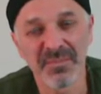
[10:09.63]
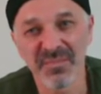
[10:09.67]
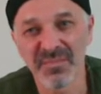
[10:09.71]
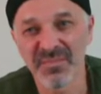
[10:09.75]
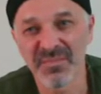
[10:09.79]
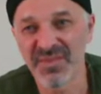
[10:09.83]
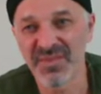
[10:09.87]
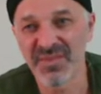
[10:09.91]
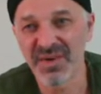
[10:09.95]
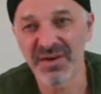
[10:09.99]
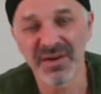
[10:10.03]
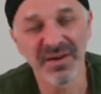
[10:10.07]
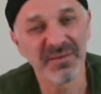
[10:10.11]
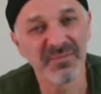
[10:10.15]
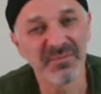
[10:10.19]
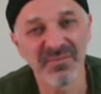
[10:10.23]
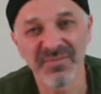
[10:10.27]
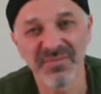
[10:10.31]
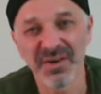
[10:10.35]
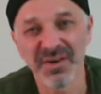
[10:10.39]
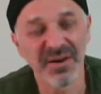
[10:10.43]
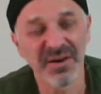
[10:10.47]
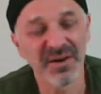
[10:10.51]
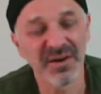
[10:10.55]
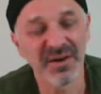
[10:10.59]

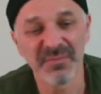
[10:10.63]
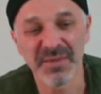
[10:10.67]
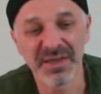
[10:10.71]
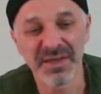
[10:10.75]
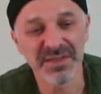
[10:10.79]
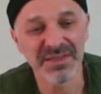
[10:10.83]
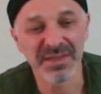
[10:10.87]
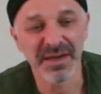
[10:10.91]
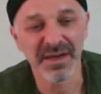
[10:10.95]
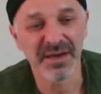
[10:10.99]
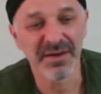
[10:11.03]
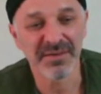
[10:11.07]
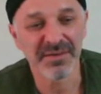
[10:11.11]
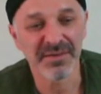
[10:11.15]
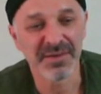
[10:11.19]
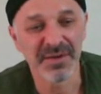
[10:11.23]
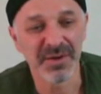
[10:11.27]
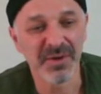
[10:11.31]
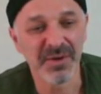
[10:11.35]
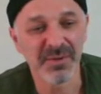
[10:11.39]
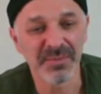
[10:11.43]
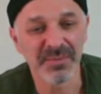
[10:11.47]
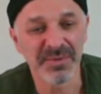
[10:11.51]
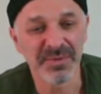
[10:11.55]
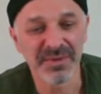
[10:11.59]
very much out in the
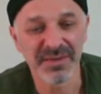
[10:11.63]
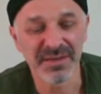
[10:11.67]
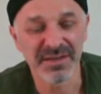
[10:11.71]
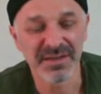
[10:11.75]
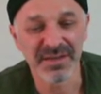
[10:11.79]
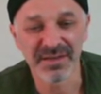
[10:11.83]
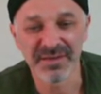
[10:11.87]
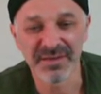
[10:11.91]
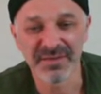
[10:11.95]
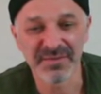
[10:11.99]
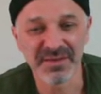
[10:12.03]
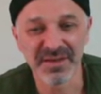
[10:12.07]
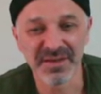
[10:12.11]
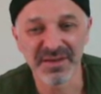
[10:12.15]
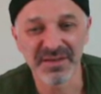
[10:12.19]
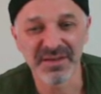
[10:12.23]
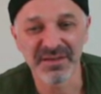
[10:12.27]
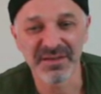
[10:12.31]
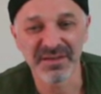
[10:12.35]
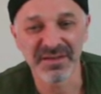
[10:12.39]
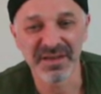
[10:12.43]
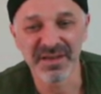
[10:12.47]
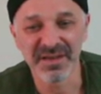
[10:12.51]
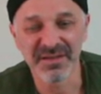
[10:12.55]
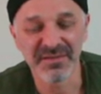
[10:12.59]
open, very,
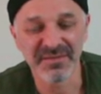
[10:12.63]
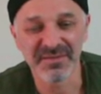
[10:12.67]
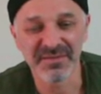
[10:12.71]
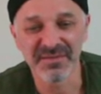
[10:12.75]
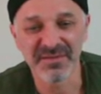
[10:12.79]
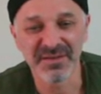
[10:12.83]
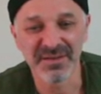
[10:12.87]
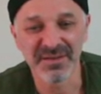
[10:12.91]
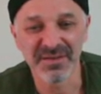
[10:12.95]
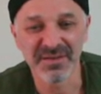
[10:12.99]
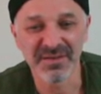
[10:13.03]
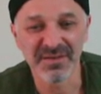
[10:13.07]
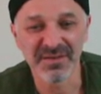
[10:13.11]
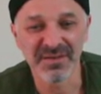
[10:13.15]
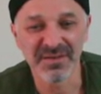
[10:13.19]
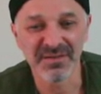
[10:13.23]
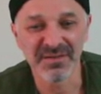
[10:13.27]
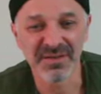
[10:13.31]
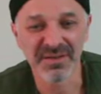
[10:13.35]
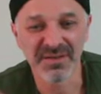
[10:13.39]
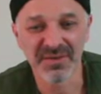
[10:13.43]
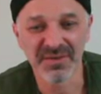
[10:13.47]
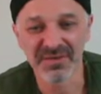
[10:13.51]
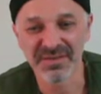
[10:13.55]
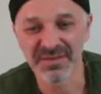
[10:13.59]
not,
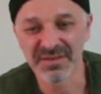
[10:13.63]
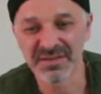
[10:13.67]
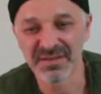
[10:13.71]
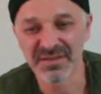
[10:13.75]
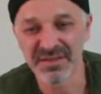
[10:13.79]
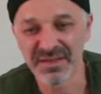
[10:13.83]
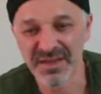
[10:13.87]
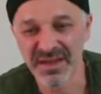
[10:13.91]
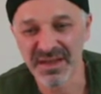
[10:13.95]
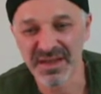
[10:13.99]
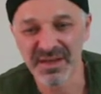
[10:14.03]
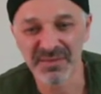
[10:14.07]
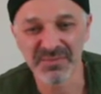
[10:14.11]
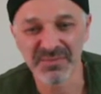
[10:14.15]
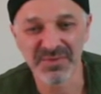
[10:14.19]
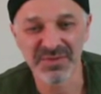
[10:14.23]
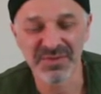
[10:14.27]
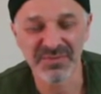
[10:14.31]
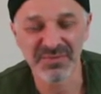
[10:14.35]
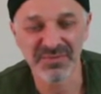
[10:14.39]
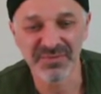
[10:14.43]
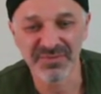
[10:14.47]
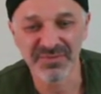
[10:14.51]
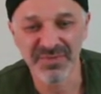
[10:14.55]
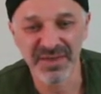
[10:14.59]
you always hear that animals
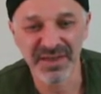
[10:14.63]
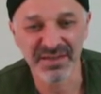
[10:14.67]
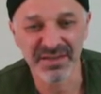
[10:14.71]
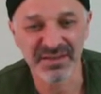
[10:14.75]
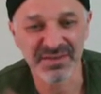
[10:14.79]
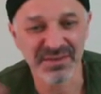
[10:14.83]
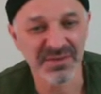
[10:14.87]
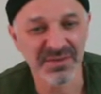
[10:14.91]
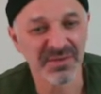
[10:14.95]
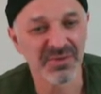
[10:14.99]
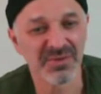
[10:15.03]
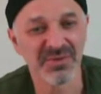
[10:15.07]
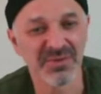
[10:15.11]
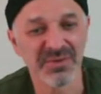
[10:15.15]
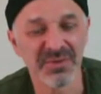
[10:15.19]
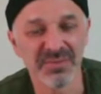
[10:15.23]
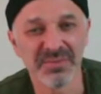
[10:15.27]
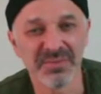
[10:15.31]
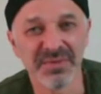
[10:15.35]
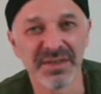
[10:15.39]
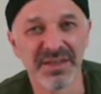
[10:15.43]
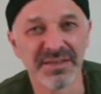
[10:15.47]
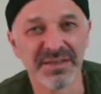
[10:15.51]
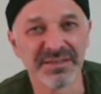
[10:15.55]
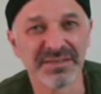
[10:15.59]
will find a secluded
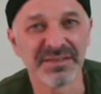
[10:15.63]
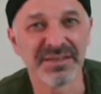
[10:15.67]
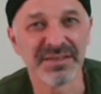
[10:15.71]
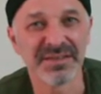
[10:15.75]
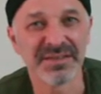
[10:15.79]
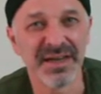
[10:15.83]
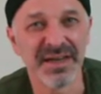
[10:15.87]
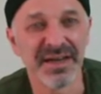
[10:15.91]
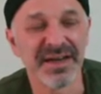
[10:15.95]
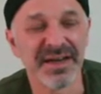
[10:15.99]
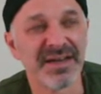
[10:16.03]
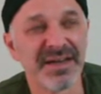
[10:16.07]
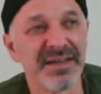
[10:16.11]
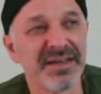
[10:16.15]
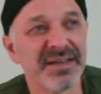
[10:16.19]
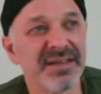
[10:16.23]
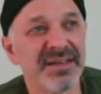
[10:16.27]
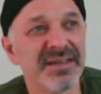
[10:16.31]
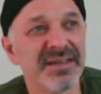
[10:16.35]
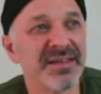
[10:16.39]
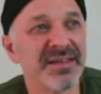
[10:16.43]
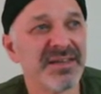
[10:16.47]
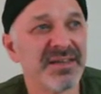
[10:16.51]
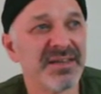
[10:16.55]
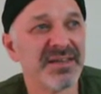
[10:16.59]
place to die,
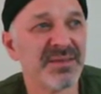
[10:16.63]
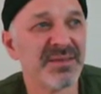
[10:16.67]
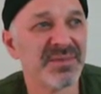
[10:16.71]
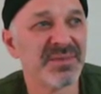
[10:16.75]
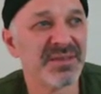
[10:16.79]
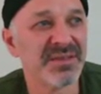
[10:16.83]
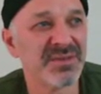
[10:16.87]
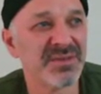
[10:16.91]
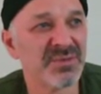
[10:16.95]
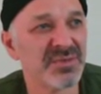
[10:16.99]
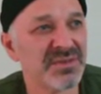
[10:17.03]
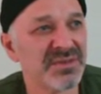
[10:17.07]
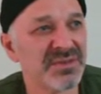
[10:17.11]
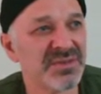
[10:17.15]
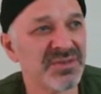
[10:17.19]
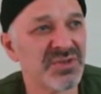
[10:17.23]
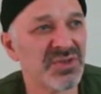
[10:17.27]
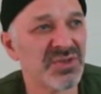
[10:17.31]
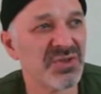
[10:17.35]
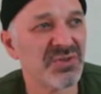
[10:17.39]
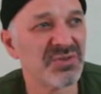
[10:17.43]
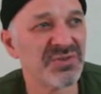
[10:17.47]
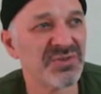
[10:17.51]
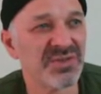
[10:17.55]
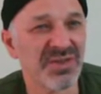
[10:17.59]
but this one
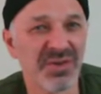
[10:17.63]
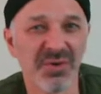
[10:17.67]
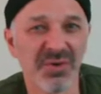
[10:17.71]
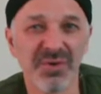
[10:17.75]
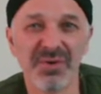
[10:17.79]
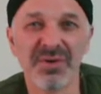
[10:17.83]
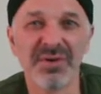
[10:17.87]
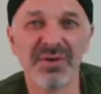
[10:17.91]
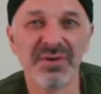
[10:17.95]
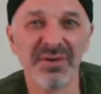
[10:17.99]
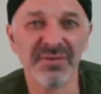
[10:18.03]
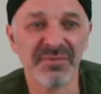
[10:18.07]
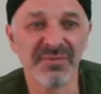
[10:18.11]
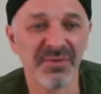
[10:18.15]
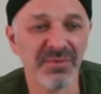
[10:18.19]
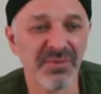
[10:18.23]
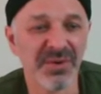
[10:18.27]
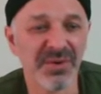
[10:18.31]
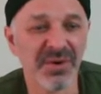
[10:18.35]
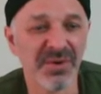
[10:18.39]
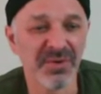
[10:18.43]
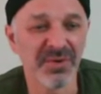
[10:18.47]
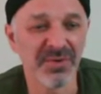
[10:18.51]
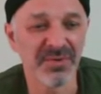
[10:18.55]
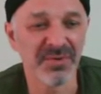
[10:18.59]
chose a corner of a
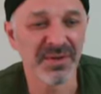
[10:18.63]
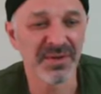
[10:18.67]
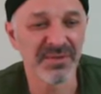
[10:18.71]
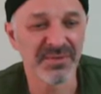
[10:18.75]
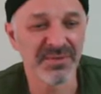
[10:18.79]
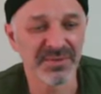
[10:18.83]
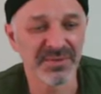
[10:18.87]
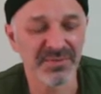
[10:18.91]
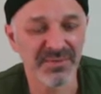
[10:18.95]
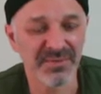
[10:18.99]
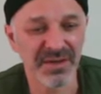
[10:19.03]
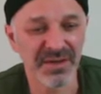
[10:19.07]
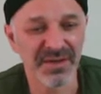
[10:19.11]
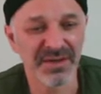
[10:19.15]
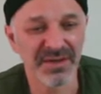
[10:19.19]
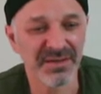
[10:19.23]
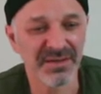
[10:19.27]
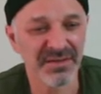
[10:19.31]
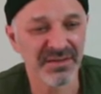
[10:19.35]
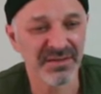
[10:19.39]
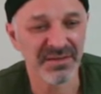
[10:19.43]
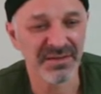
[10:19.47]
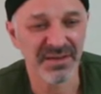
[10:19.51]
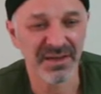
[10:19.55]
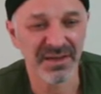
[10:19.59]
road that was right,
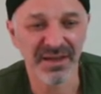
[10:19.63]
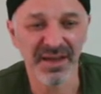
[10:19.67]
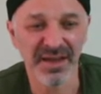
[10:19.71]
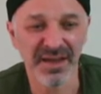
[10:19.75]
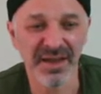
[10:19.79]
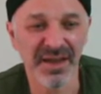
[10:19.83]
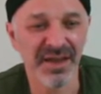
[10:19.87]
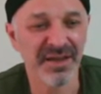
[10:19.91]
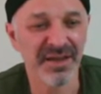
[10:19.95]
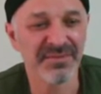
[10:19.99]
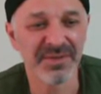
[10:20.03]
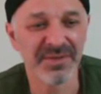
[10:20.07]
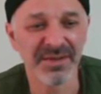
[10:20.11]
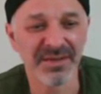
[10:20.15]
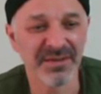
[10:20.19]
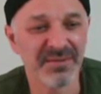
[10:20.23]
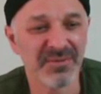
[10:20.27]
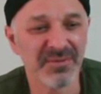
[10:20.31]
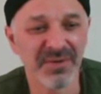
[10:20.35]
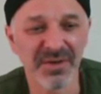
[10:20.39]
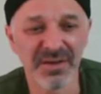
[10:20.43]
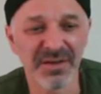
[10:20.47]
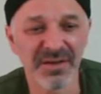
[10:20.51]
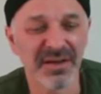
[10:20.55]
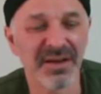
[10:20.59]
like
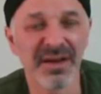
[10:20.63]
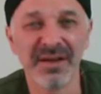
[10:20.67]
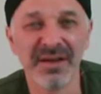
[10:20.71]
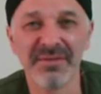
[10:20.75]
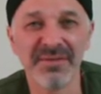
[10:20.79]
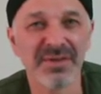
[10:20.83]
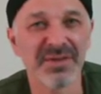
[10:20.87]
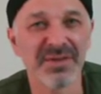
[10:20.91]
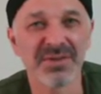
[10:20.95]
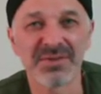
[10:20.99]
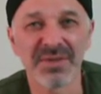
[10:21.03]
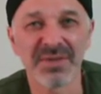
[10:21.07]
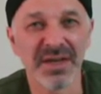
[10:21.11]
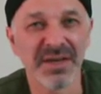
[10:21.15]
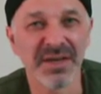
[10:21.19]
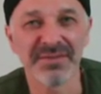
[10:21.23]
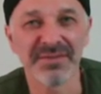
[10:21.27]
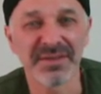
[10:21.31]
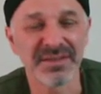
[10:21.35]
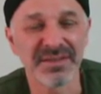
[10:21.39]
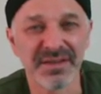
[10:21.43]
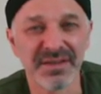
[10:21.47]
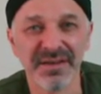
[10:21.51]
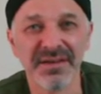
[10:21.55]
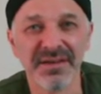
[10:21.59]
one of the heavier
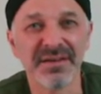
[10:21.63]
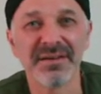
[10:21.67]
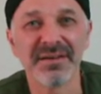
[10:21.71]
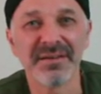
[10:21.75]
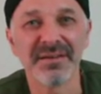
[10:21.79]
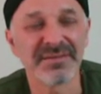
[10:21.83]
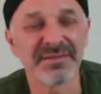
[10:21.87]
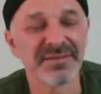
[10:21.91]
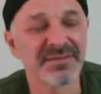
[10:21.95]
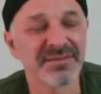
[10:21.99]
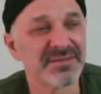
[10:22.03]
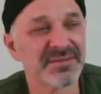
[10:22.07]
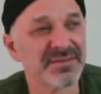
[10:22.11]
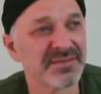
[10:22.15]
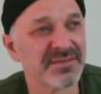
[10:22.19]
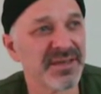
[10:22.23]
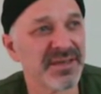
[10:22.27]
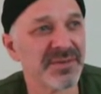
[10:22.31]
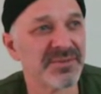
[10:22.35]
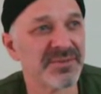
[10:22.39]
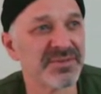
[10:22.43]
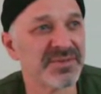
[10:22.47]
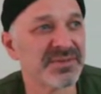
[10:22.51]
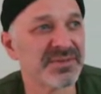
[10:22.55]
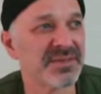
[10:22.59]
trafficked areas, I
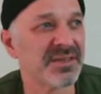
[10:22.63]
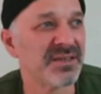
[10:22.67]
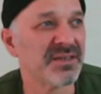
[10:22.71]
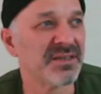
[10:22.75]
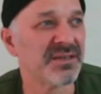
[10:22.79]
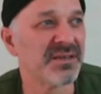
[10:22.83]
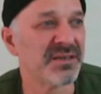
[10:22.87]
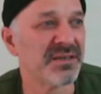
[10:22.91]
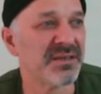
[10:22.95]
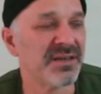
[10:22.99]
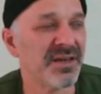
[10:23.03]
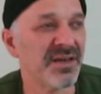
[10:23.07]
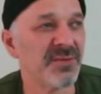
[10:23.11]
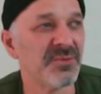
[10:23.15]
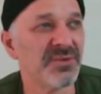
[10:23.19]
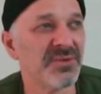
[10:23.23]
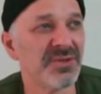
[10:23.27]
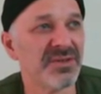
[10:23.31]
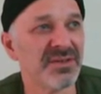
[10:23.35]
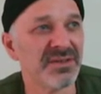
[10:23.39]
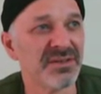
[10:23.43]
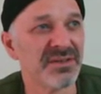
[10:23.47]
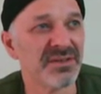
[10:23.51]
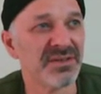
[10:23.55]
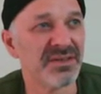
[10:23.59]
would say, in our
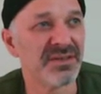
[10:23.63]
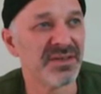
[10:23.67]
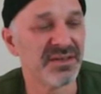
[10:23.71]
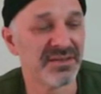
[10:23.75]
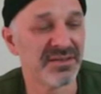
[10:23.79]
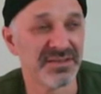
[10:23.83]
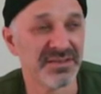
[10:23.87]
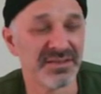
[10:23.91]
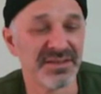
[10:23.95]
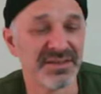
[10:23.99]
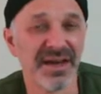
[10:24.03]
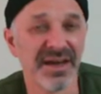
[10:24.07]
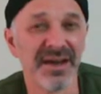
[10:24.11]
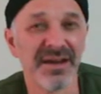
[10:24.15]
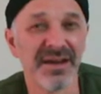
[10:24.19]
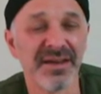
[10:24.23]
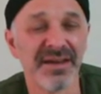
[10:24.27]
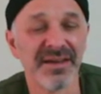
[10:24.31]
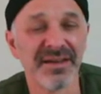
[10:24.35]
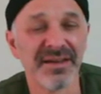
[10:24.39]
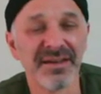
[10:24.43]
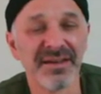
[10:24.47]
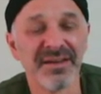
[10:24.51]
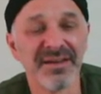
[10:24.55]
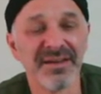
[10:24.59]
neighborhood to die.